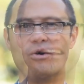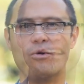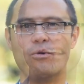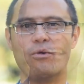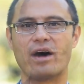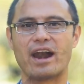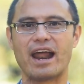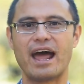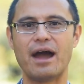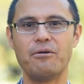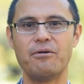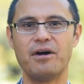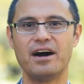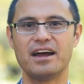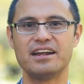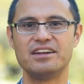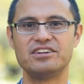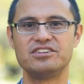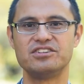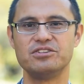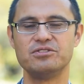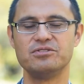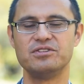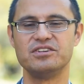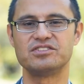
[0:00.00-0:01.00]
What I want to
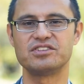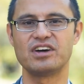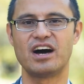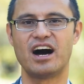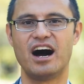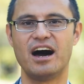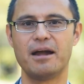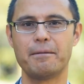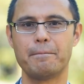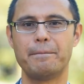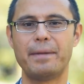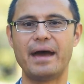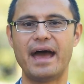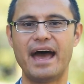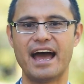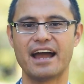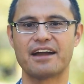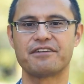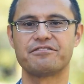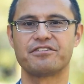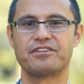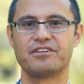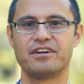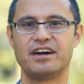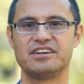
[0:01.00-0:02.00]
do is
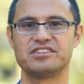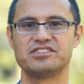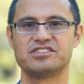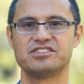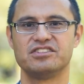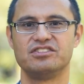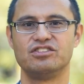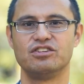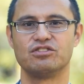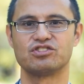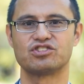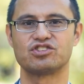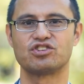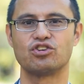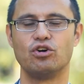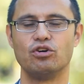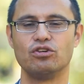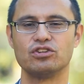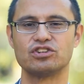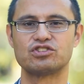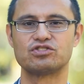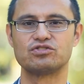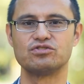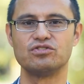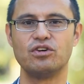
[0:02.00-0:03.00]
unpack for us those
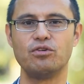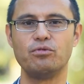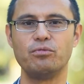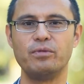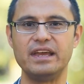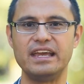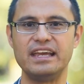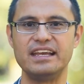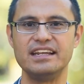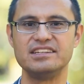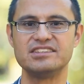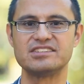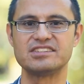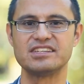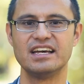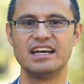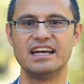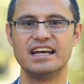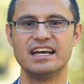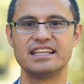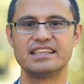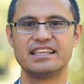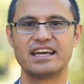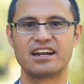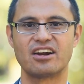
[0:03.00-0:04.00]
cultural weeds
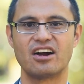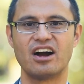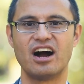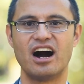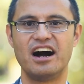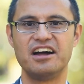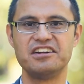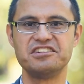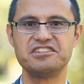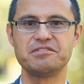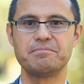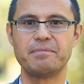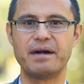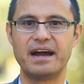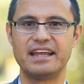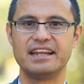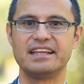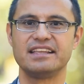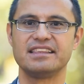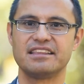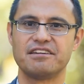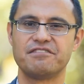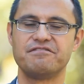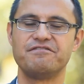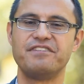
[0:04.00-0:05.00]
that are
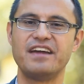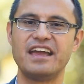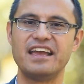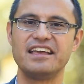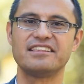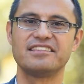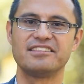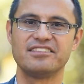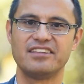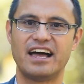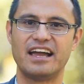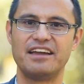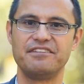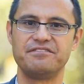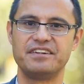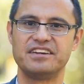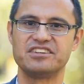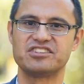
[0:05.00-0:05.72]
undermining the faith life,